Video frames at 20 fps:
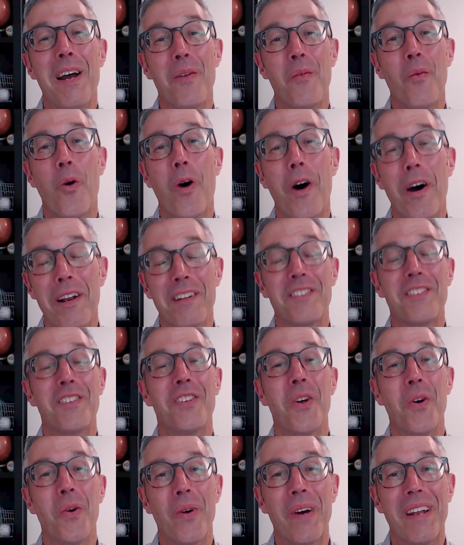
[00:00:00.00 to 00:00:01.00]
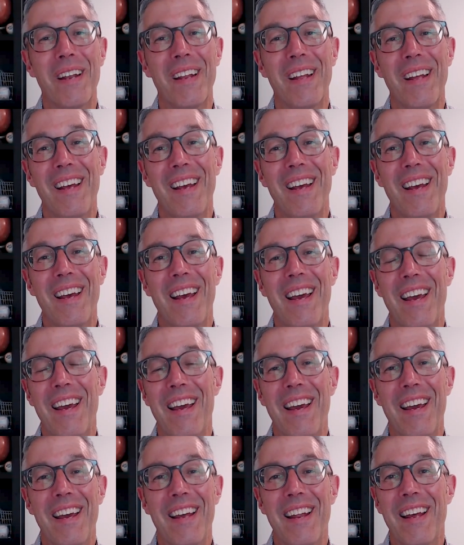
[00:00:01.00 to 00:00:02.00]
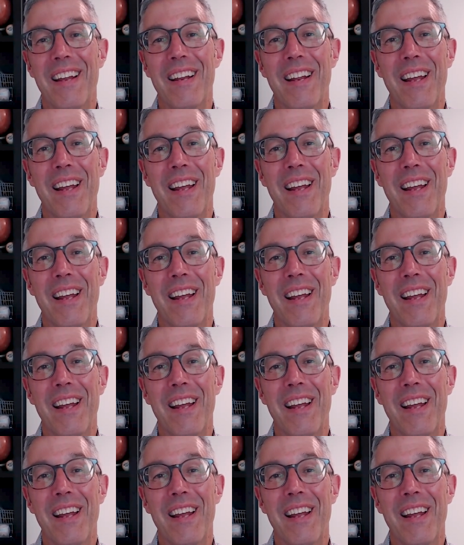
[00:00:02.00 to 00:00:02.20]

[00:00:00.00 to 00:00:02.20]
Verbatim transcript: on what it's doing and,